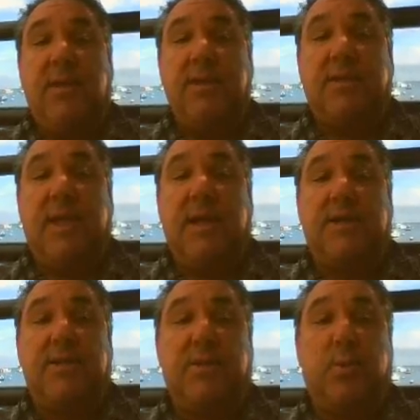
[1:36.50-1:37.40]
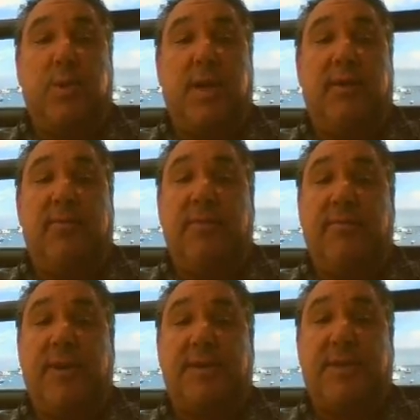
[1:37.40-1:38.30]
These cases were never
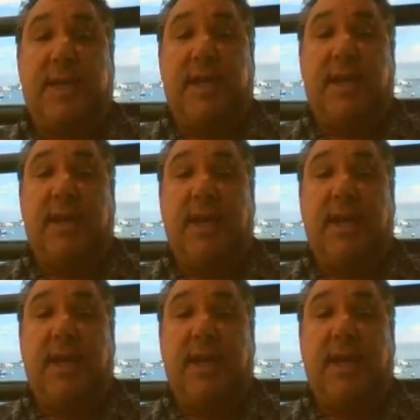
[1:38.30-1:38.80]
investigated